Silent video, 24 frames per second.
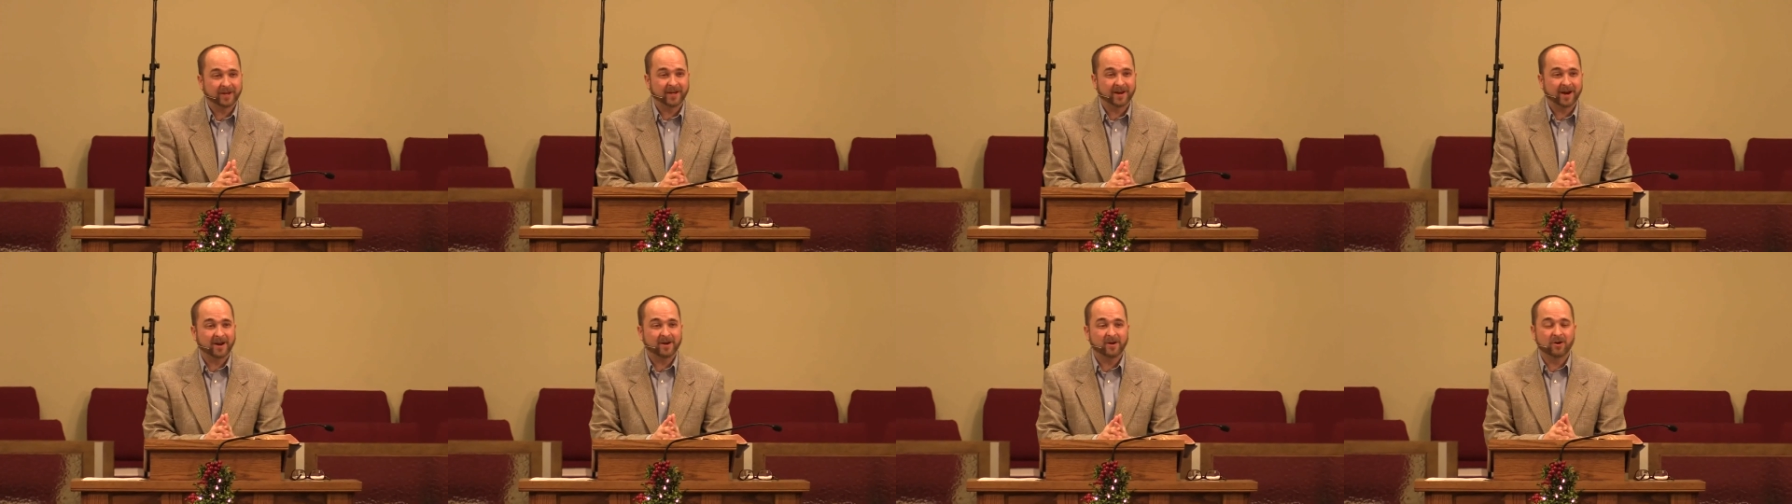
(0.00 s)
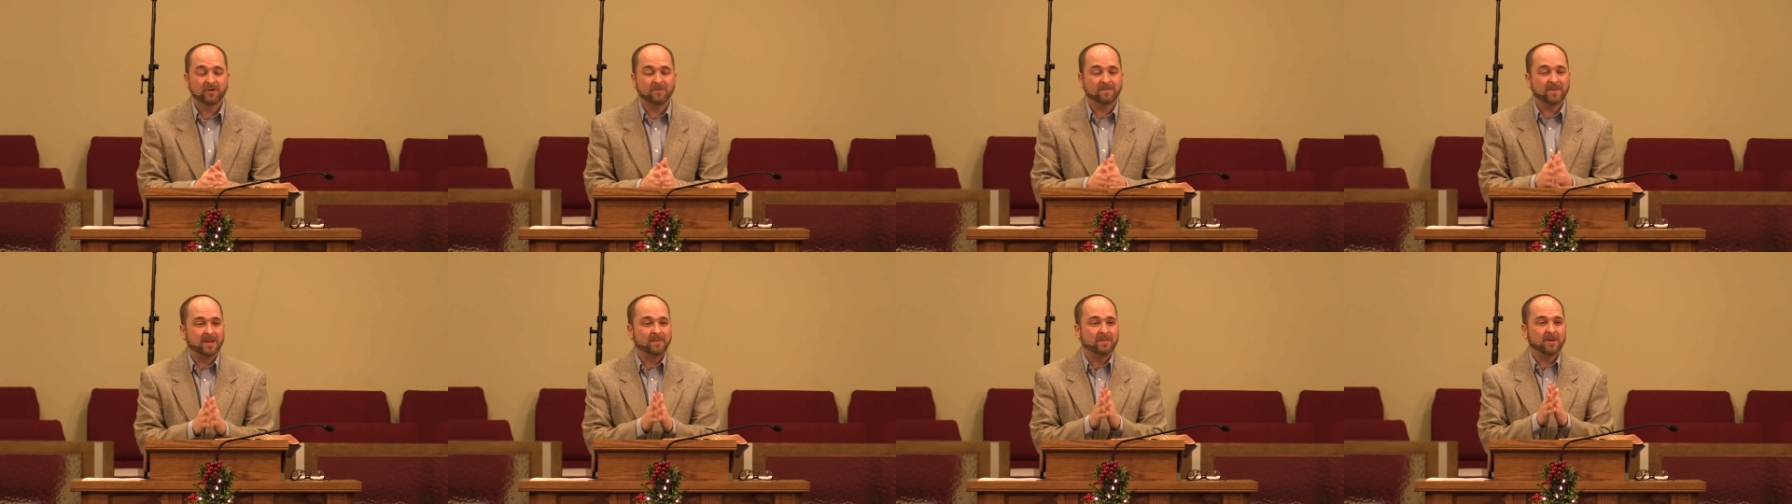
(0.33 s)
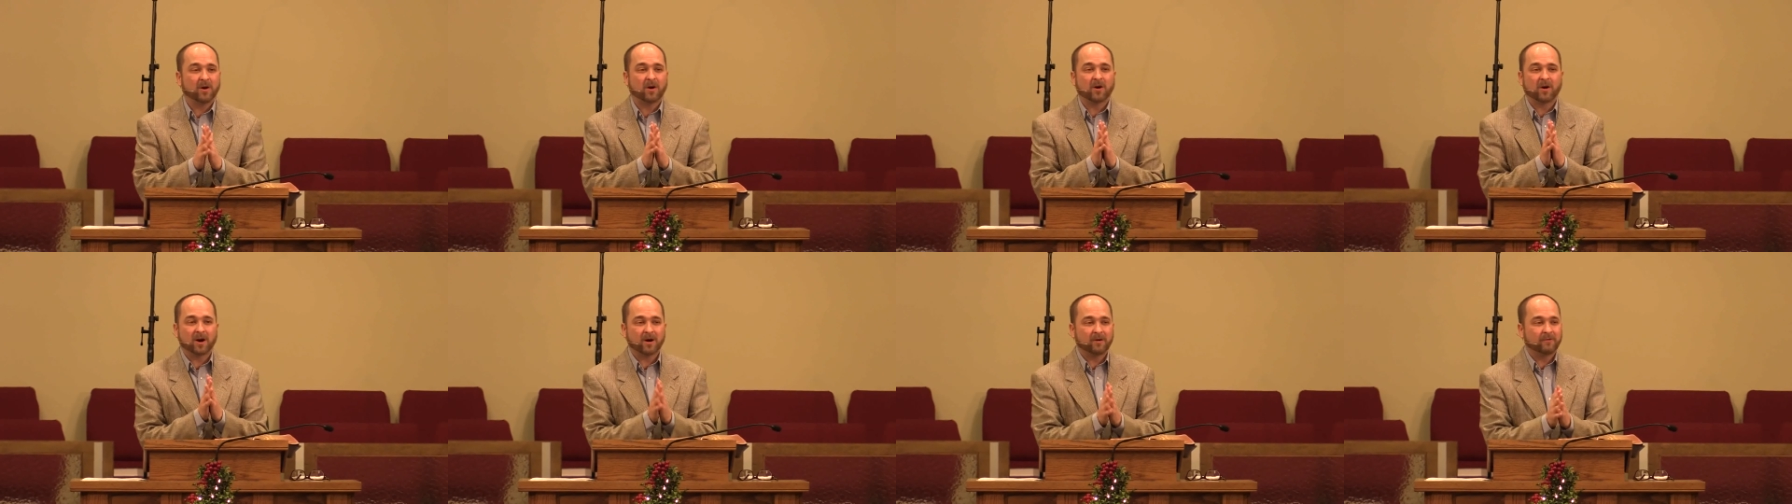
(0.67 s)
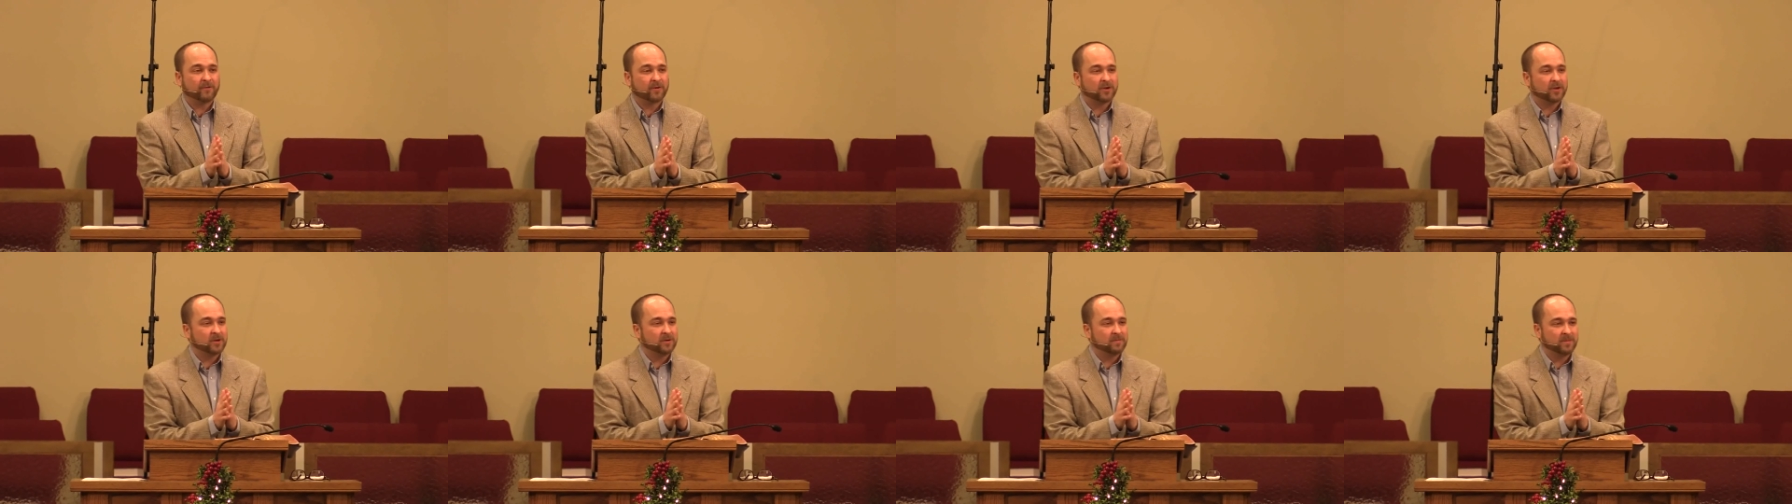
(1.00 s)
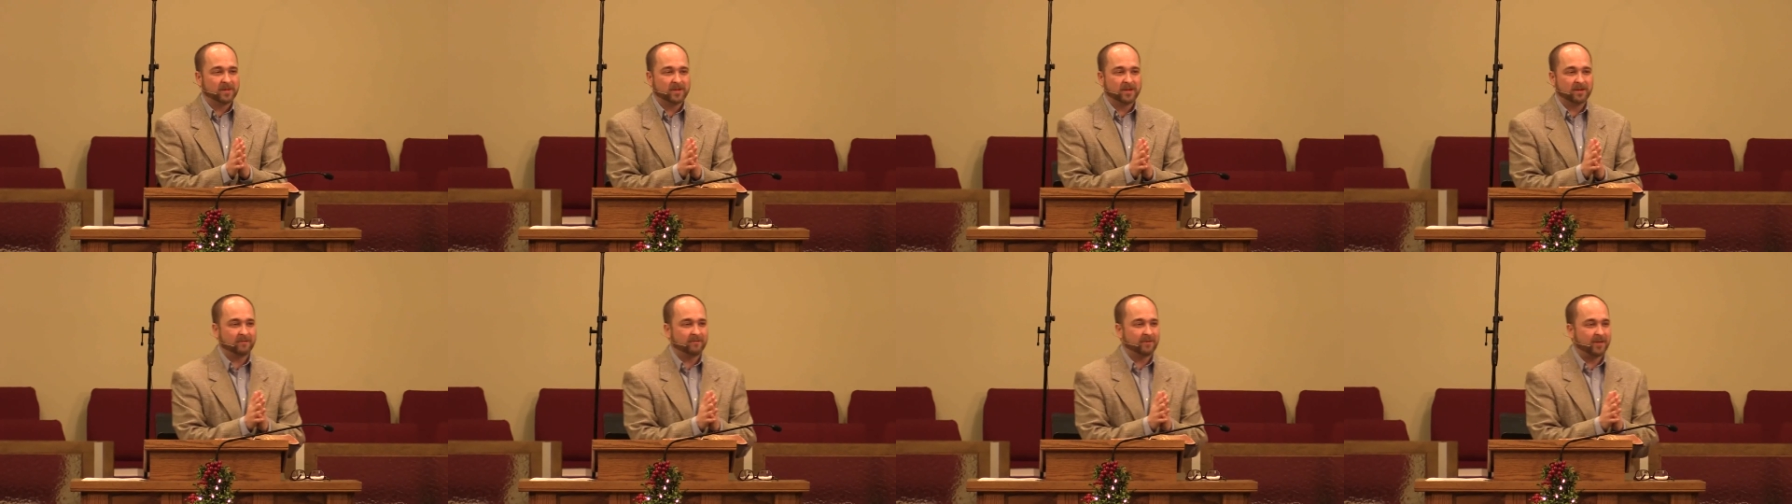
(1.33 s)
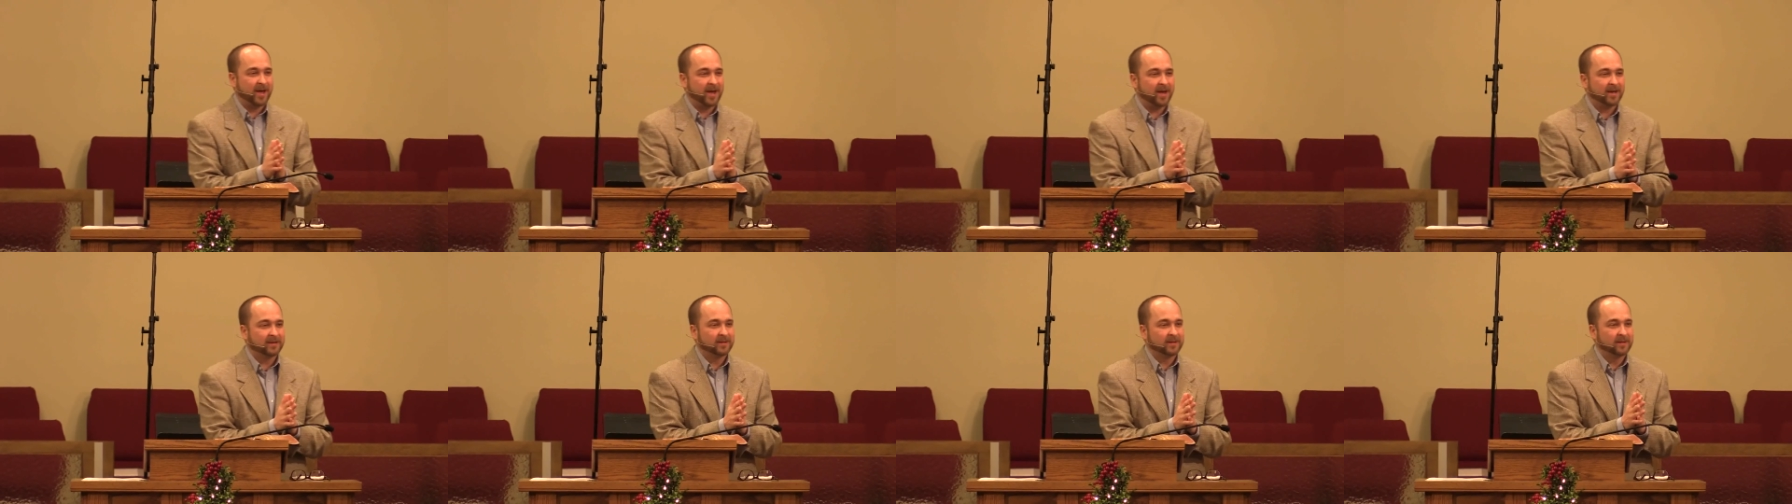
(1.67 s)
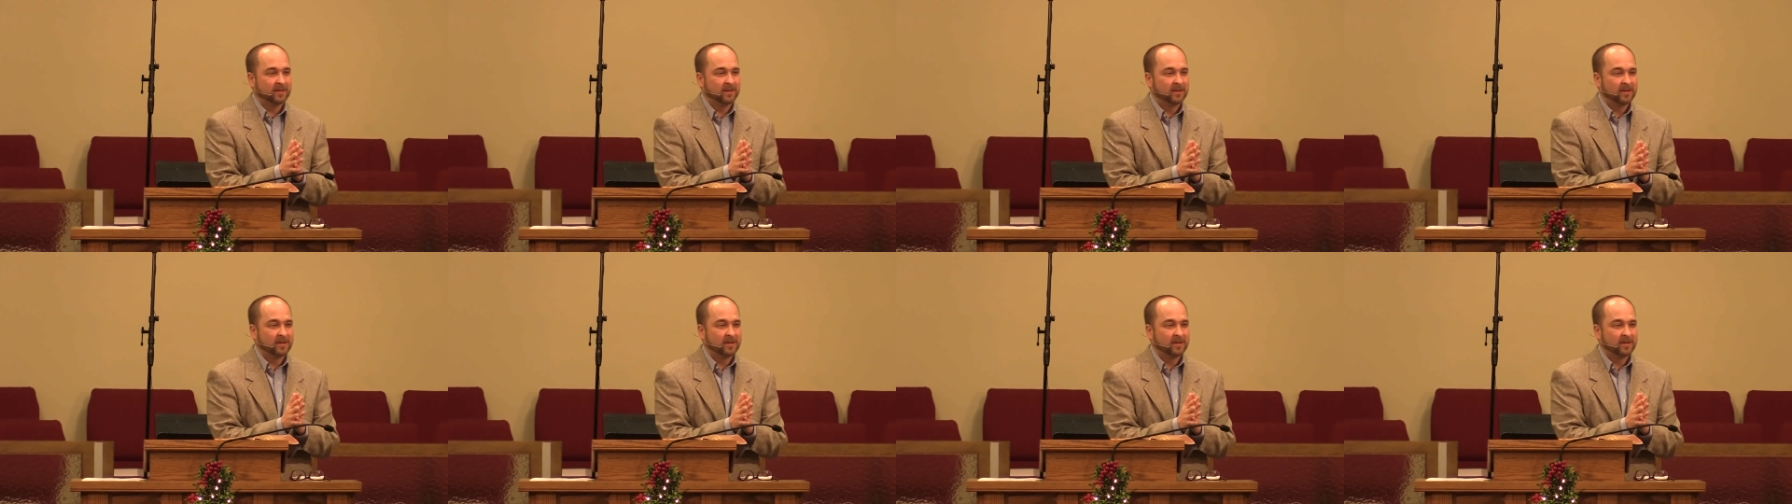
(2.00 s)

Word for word: and I know it may be hard for you to believe that